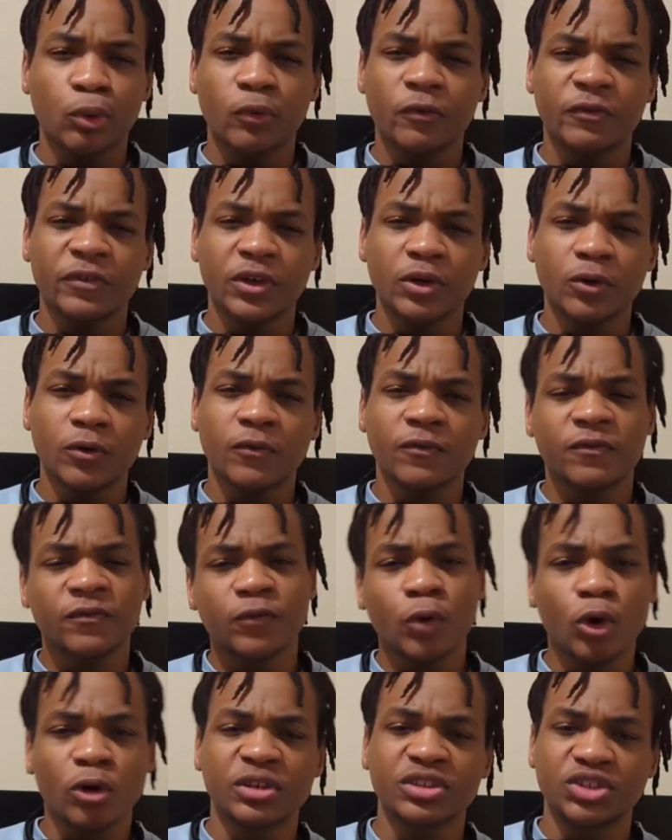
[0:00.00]
will feel
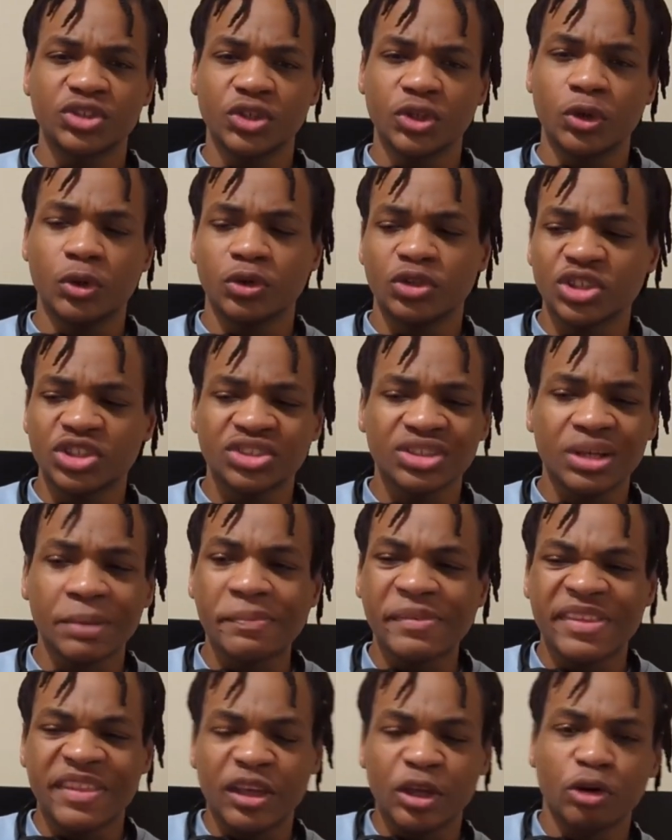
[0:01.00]
foreign to you, just
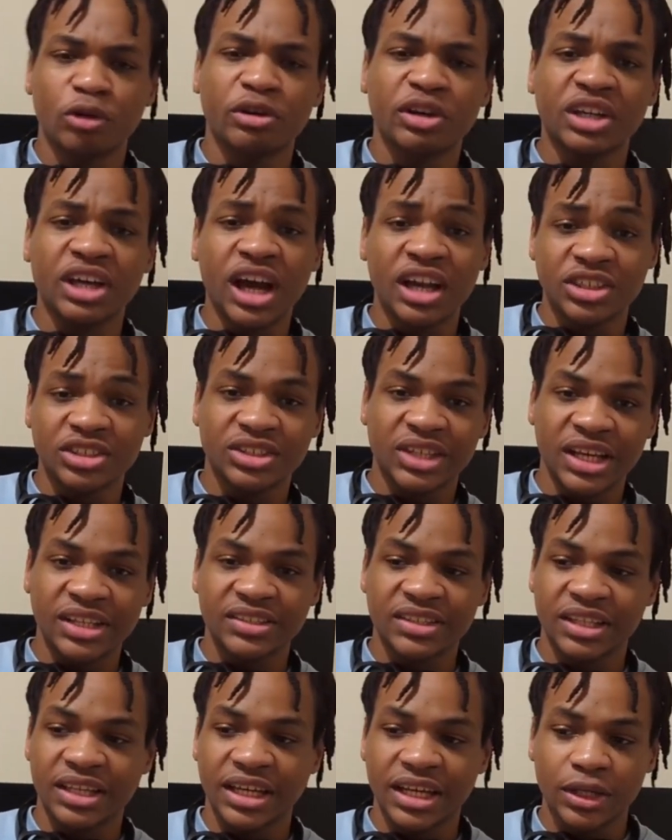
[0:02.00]
something that you're
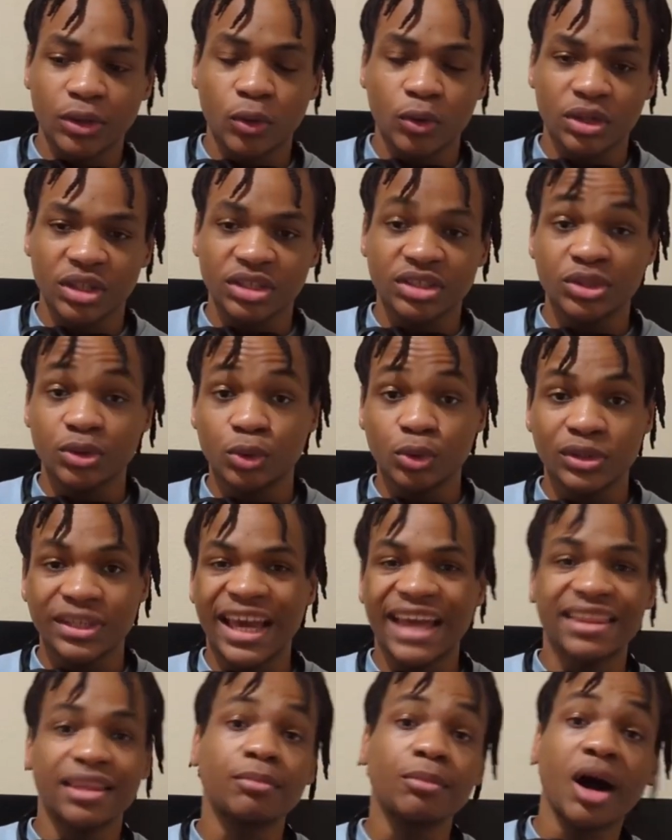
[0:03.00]
regurgitating in order to
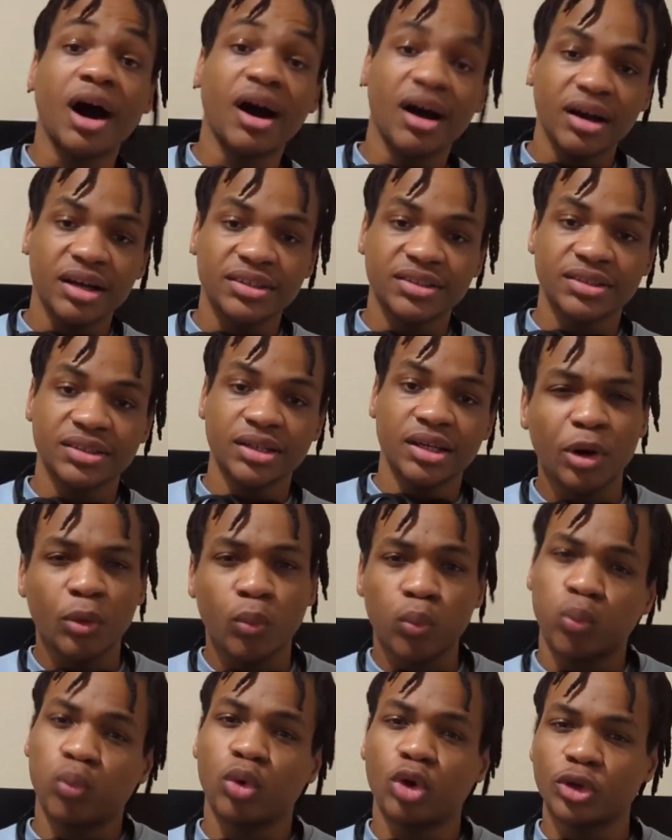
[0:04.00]
get the marks.
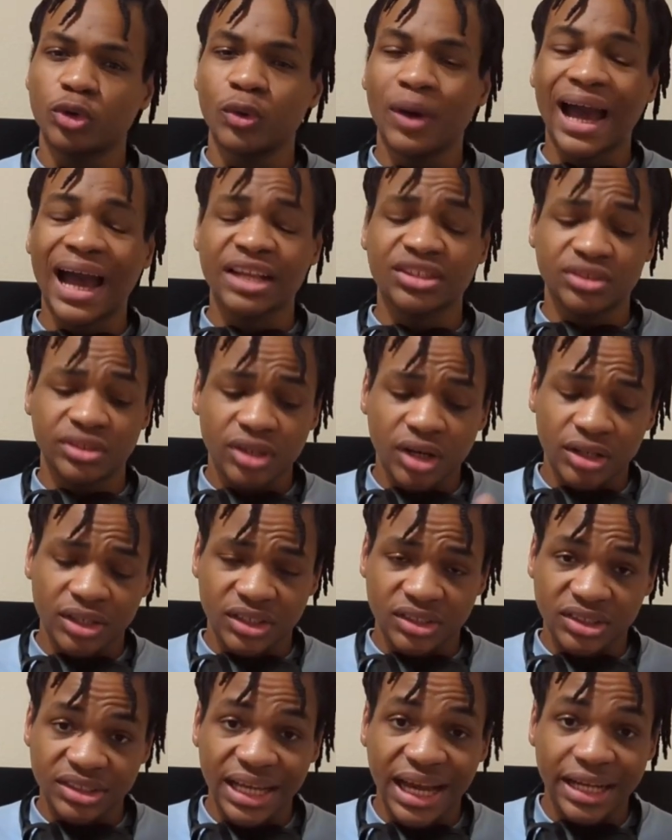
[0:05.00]
But will you actually
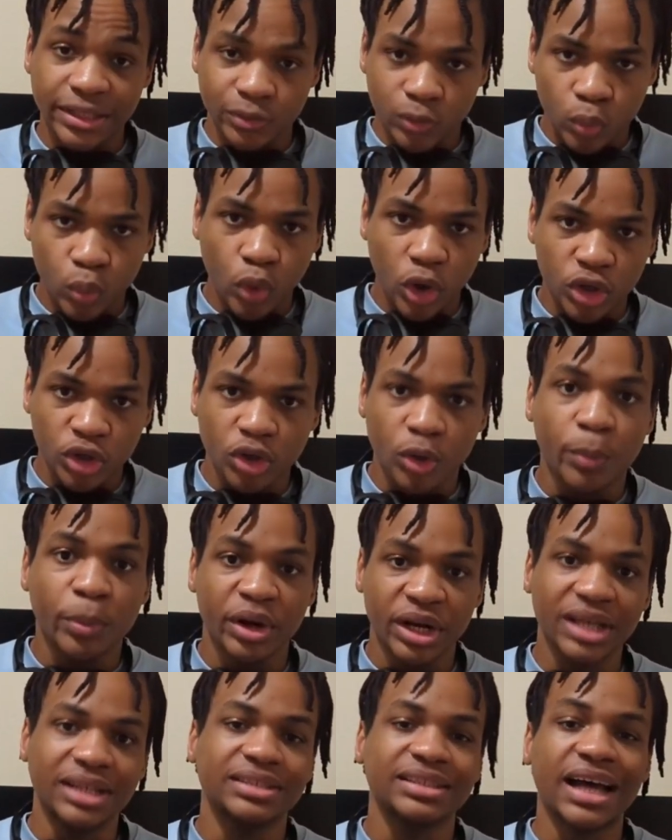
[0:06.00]
understand what you're
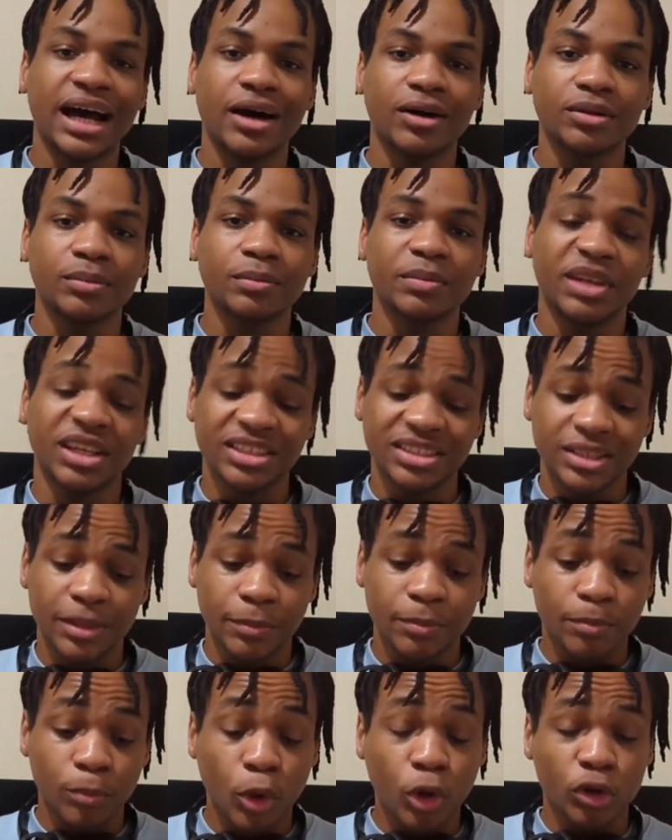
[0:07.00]
putting down? Because the
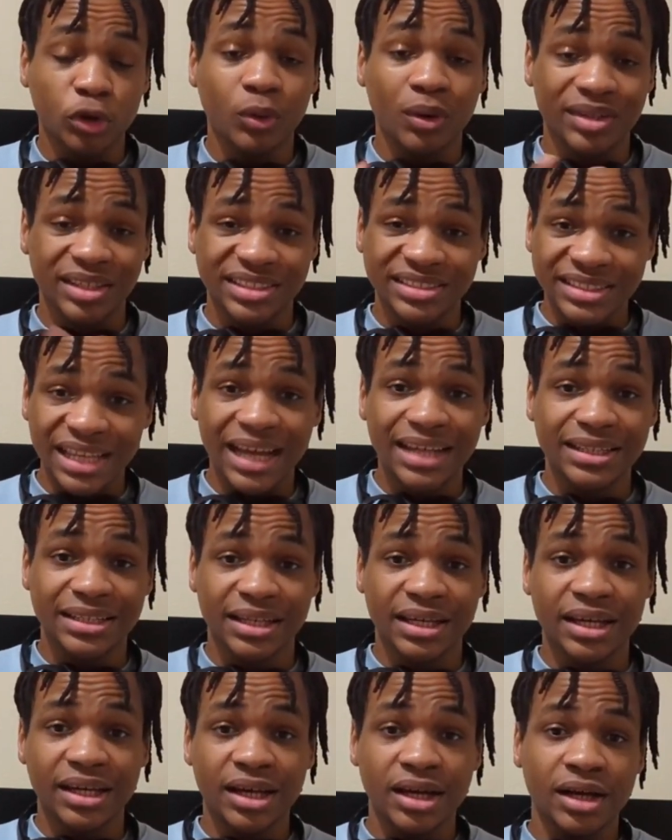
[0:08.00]
more you understand
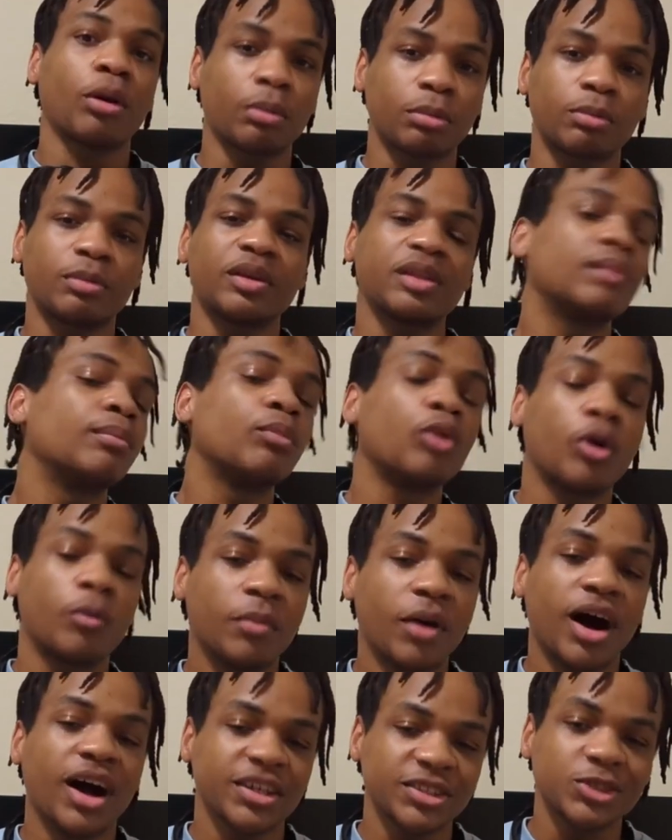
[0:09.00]
it, probably the more
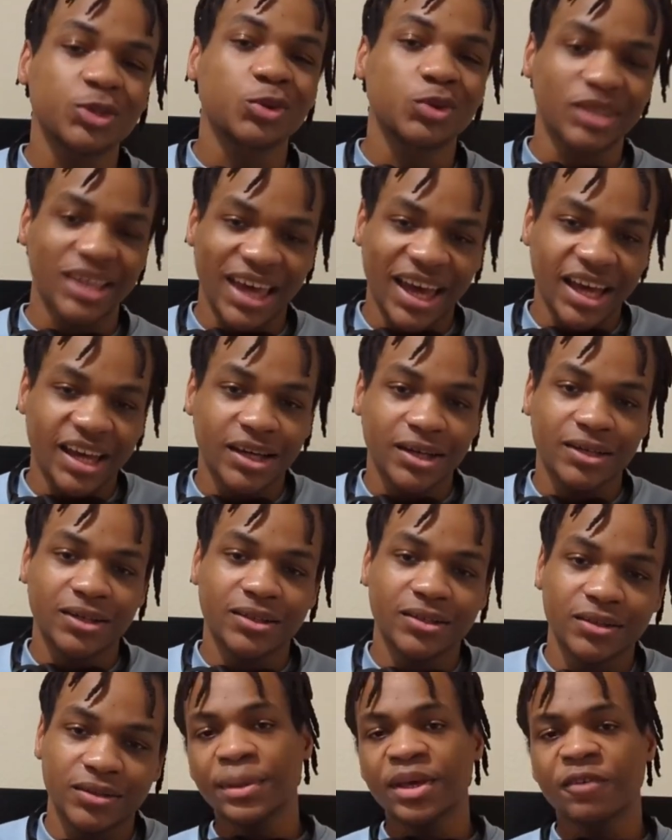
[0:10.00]
marks you'll get.
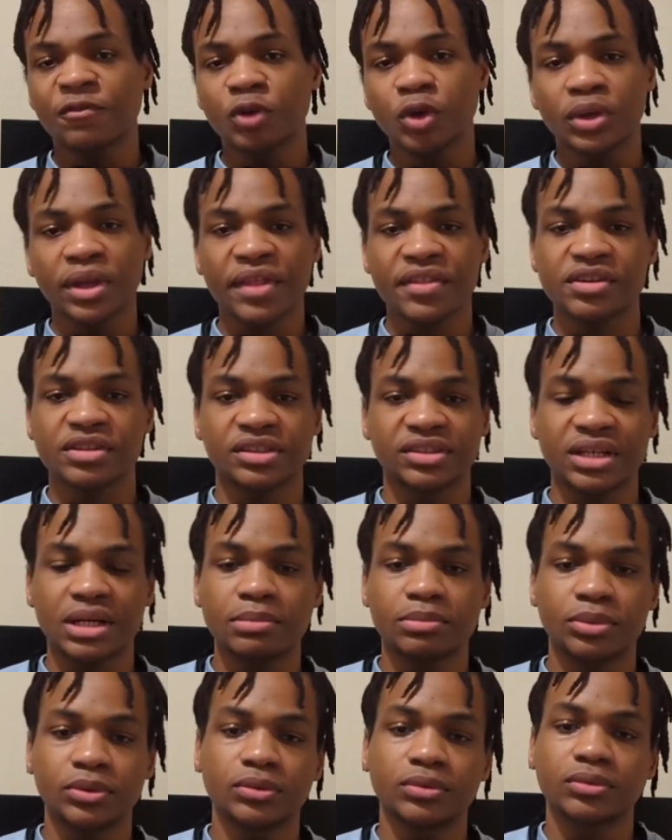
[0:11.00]
Let me give you another
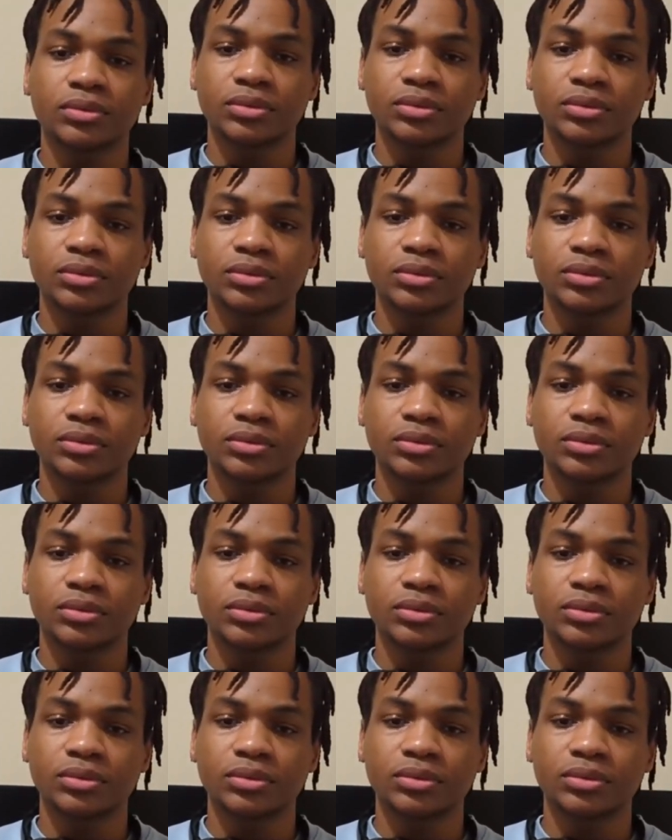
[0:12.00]
example.